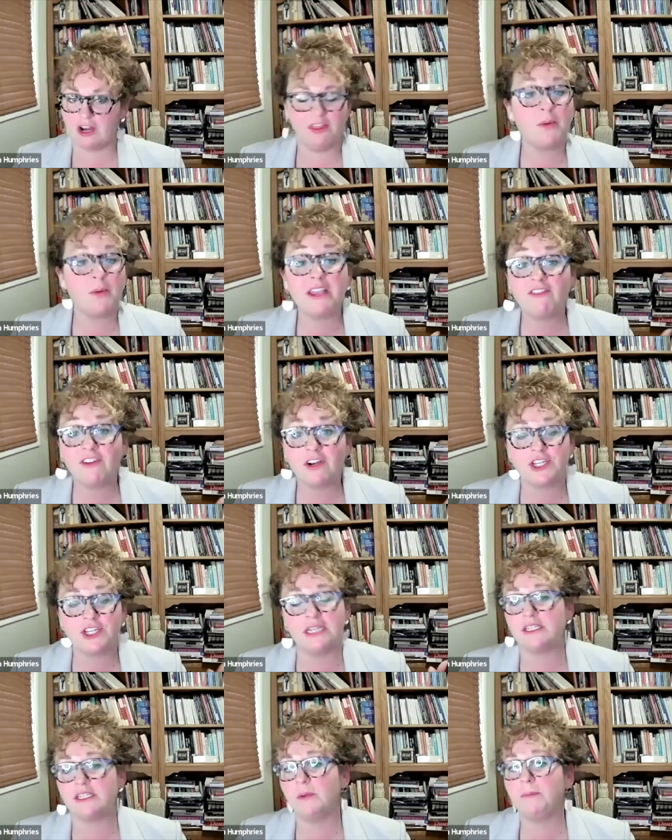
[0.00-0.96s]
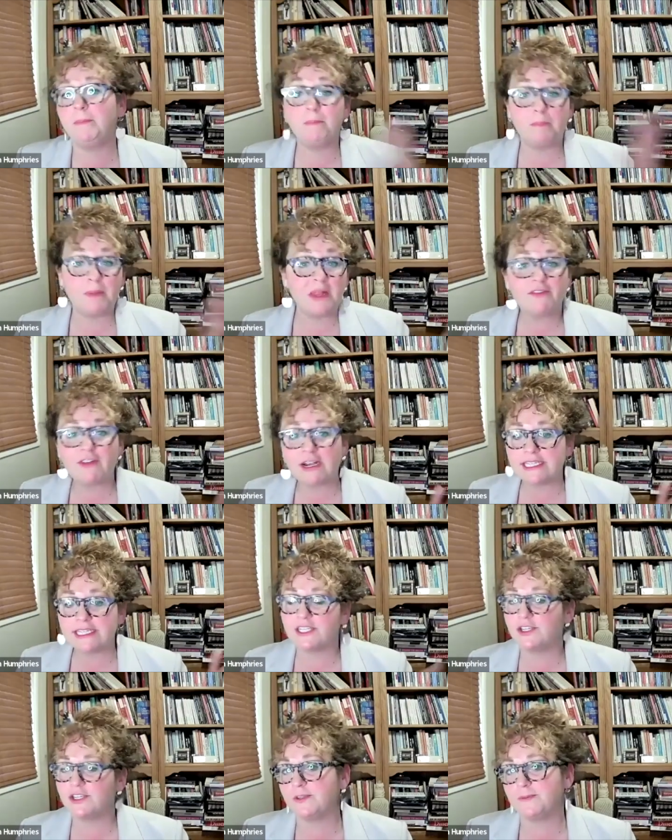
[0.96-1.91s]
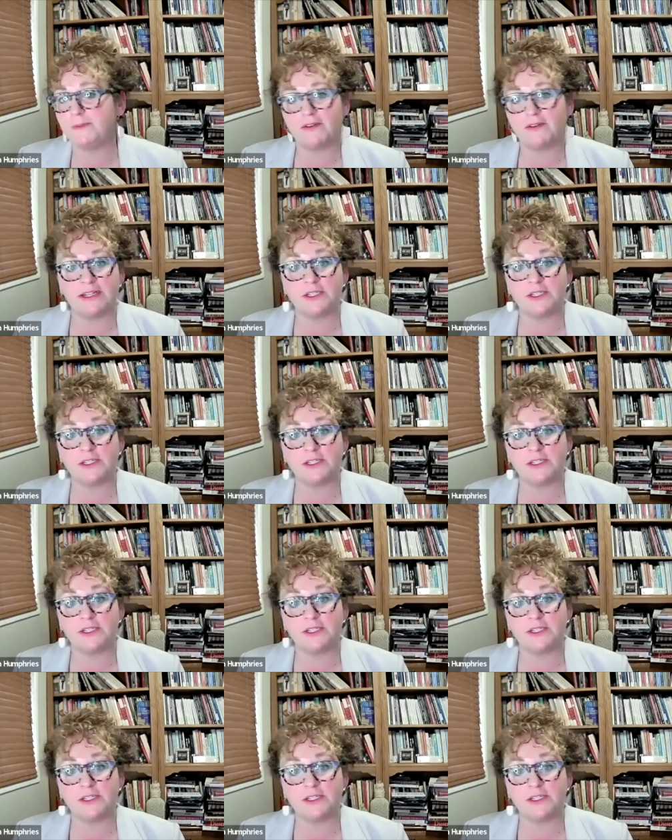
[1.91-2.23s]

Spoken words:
quick version. So Bill of Rights Institute's been around